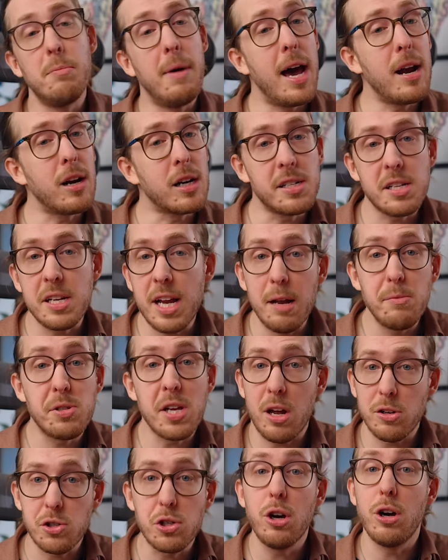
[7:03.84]
matter because the name
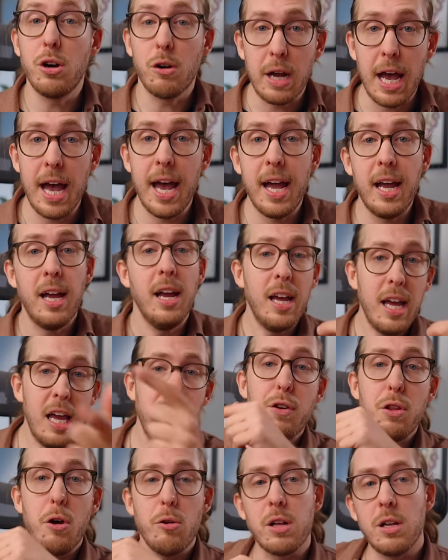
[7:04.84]
sounds good, okay?
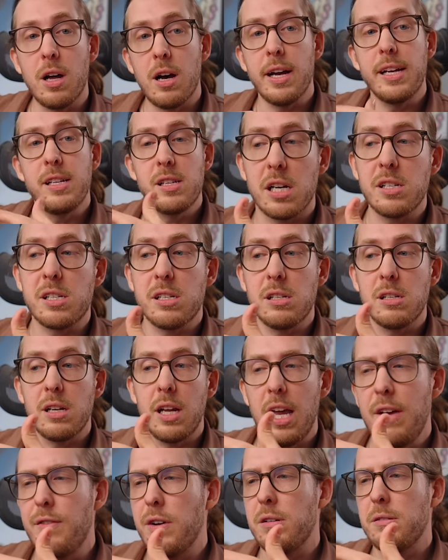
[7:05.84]
Even though the line doesn't
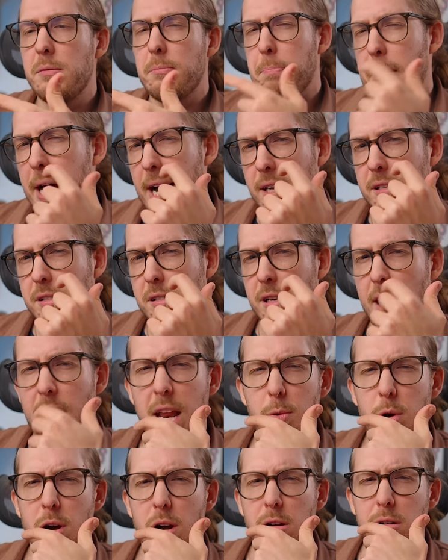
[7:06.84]
even pass
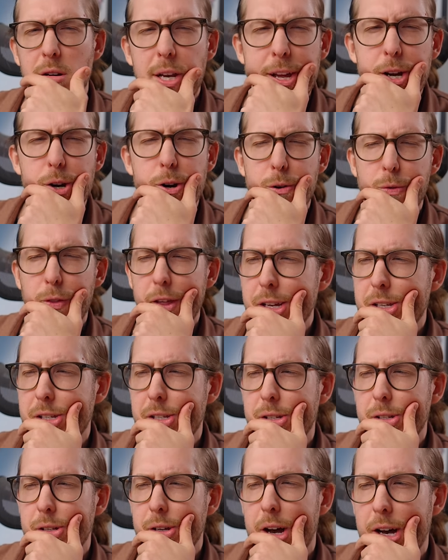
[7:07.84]
anywhere near
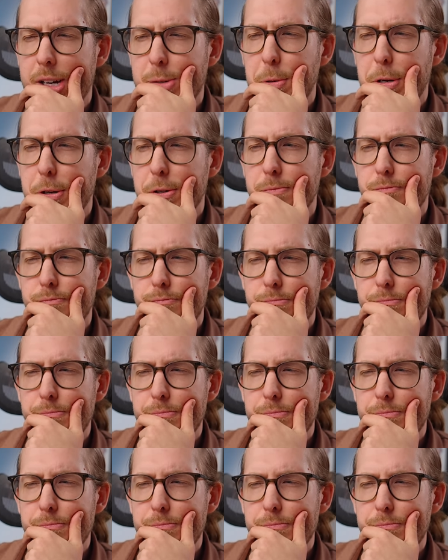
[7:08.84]
this hospital.